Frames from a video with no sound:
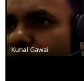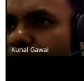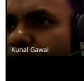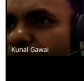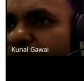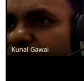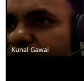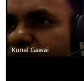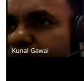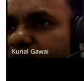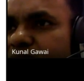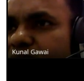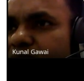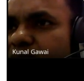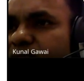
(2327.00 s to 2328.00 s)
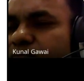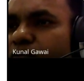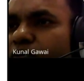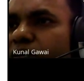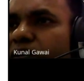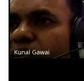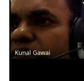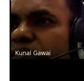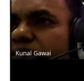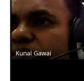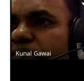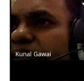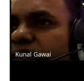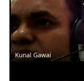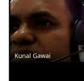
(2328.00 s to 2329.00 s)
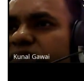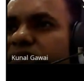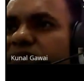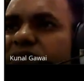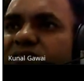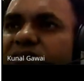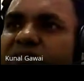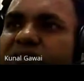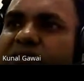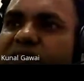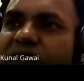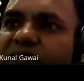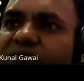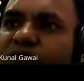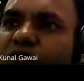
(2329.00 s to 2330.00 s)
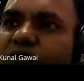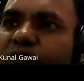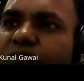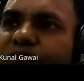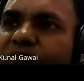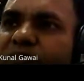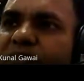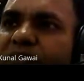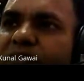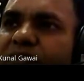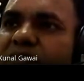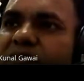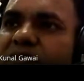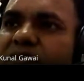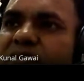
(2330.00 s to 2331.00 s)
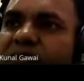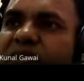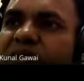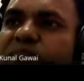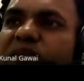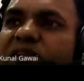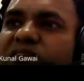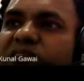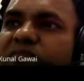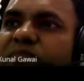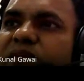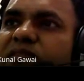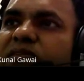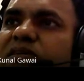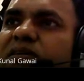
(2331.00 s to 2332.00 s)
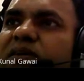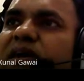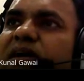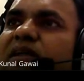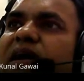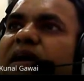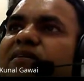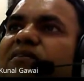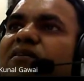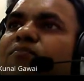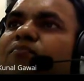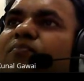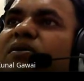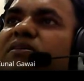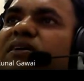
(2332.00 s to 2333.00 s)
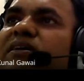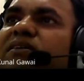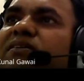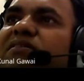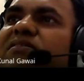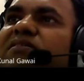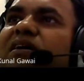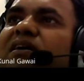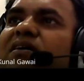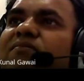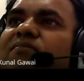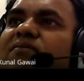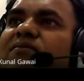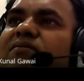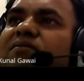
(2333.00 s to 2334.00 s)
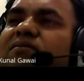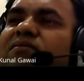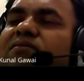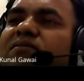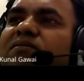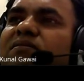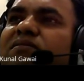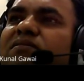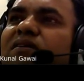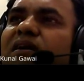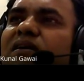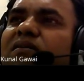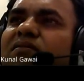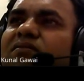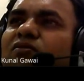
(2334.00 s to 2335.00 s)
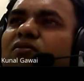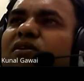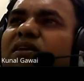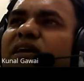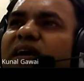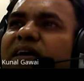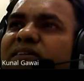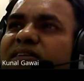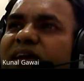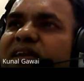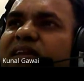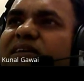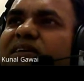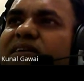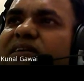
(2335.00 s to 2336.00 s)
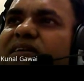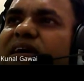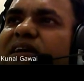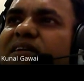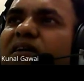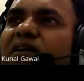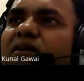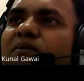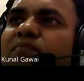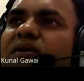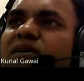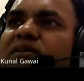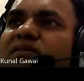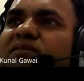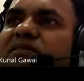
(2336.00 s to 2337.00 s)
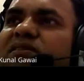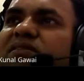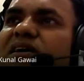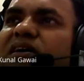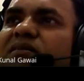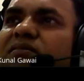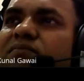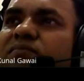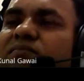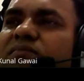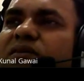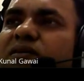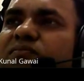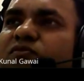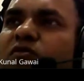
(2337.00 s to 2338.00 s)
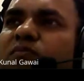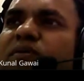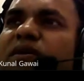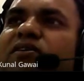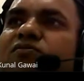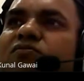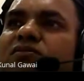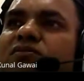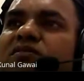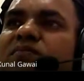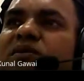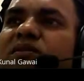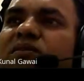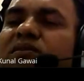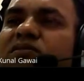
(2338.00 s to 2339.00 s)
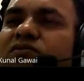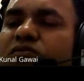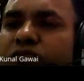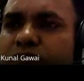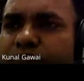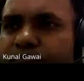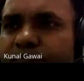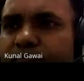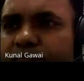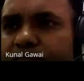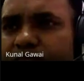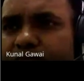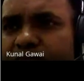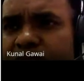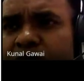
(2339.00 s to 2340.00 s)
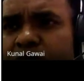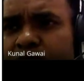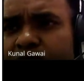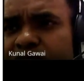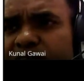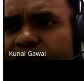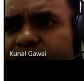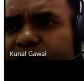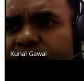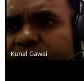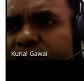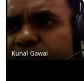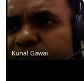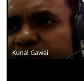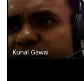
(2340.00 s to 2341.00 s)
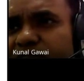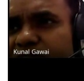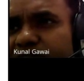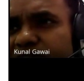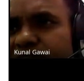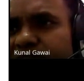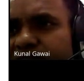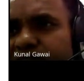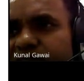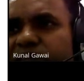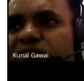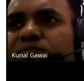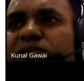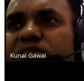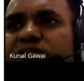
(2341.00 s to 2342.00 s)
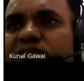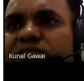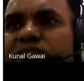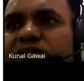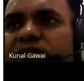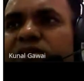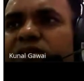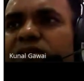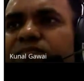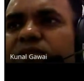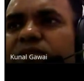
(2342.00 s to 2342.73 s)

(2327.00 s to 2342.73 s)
beads smaller in size, these are from emulsion method, and at the upper side these are not exactly intact, but these are from extrusion method. So on that basis we selected this emulsion method,